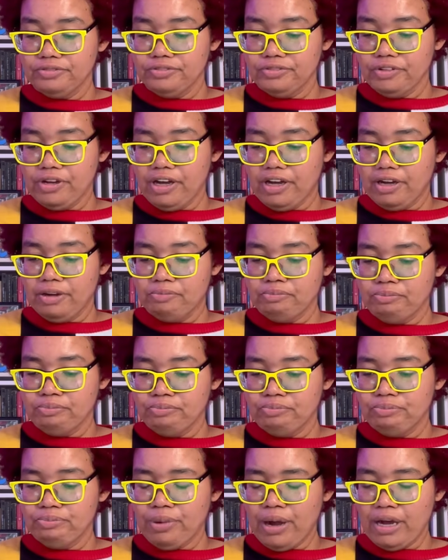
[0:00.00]

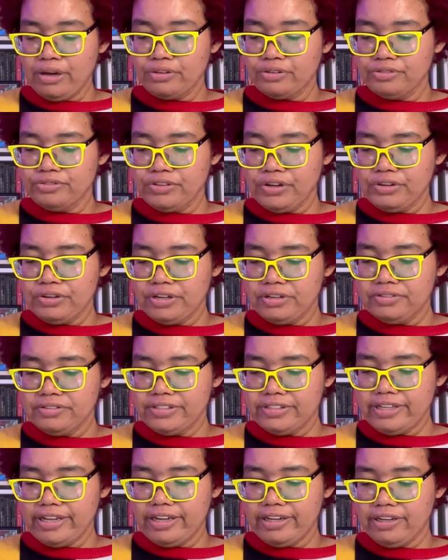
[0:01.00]
bottle photos
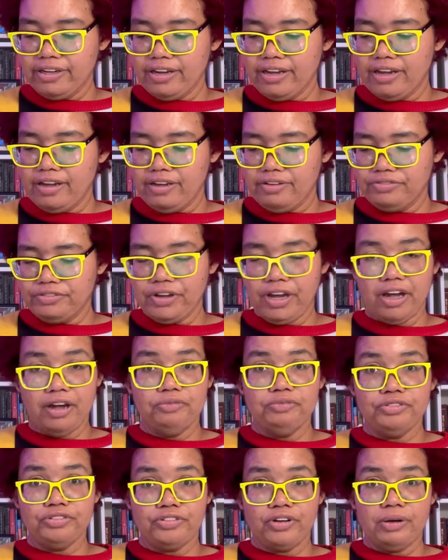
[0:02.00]
that have
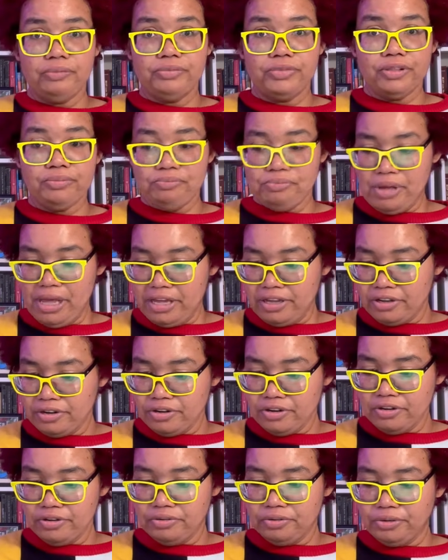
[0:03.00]
come from the
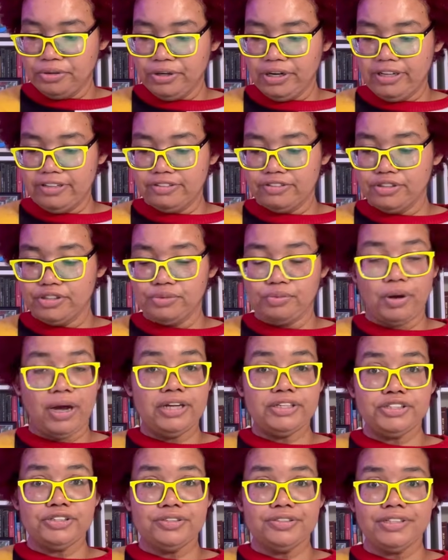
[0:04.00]
maker or other
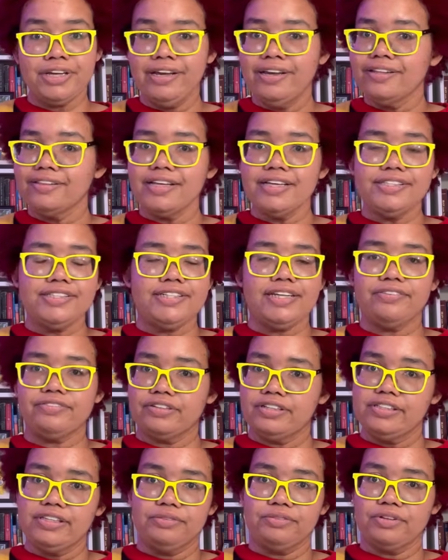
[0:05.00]
swatchers, that's
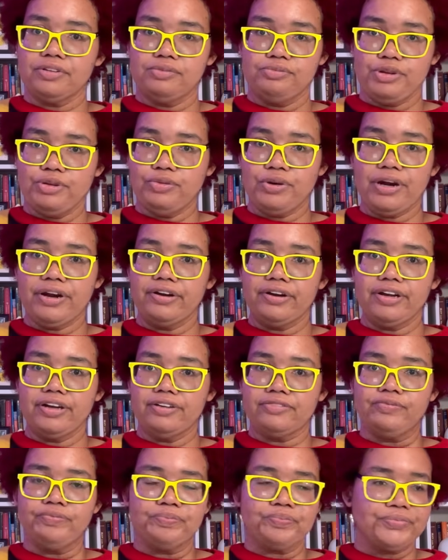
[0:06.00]
definitely something to be wary
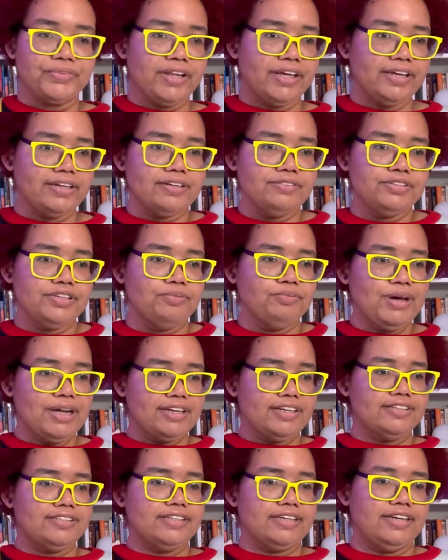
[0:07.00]
of. Like if
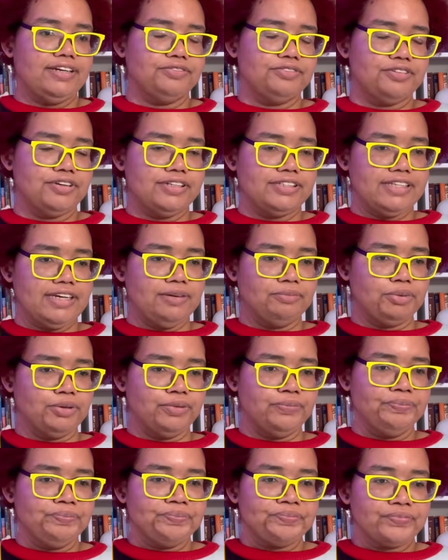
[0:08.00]
somebody is saying, for
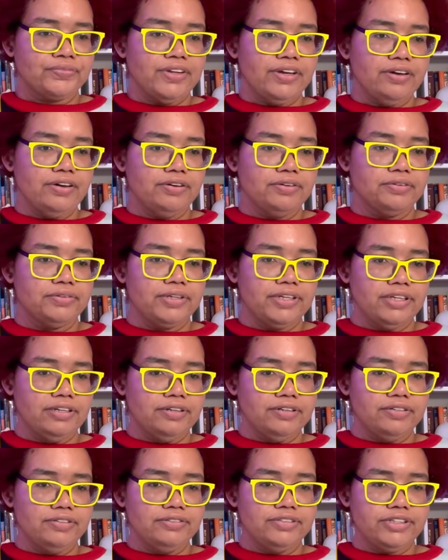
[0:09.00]
example, oh,
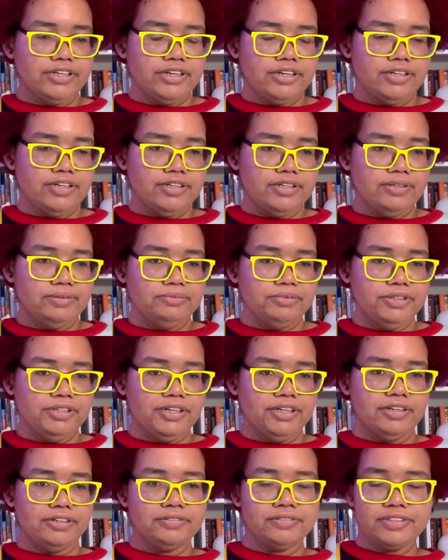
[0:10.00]
here's
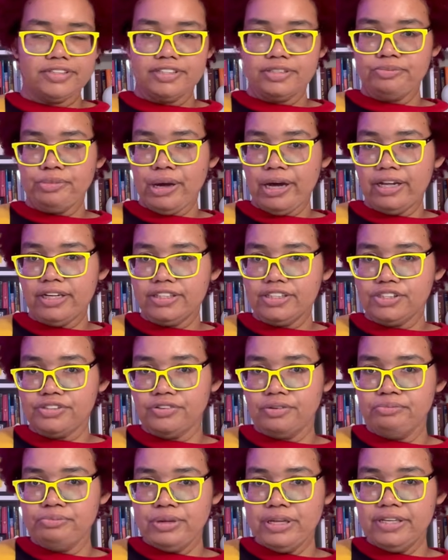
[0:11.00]
this polish
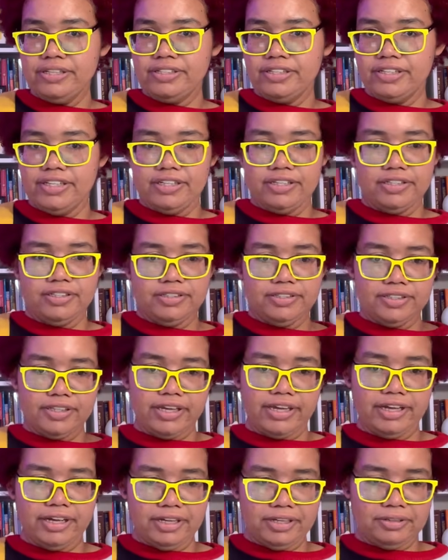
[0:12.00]
from Bee's Knees,
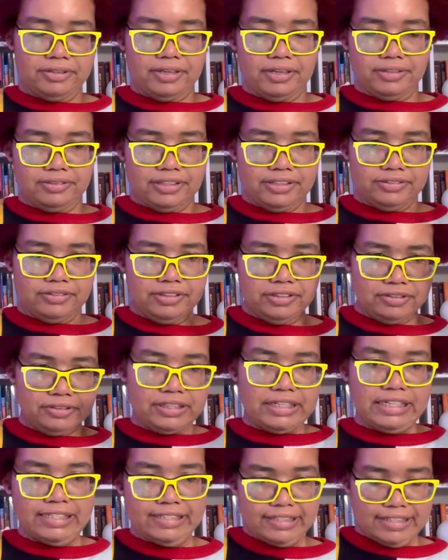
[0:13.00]
and they're
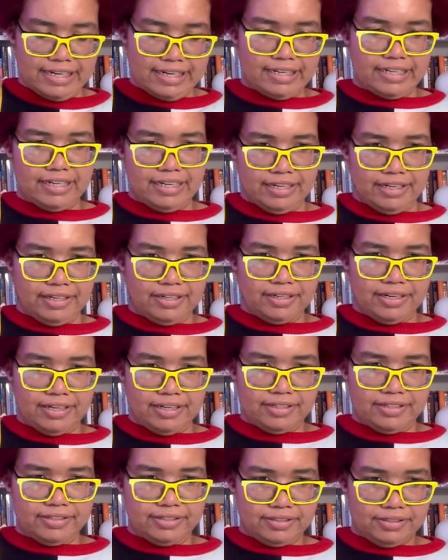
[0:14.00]
listing it
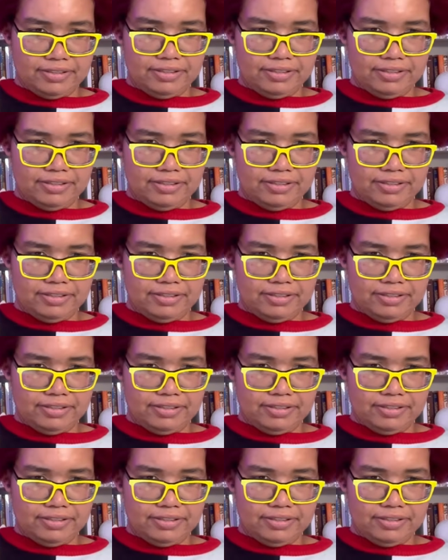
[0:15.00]
as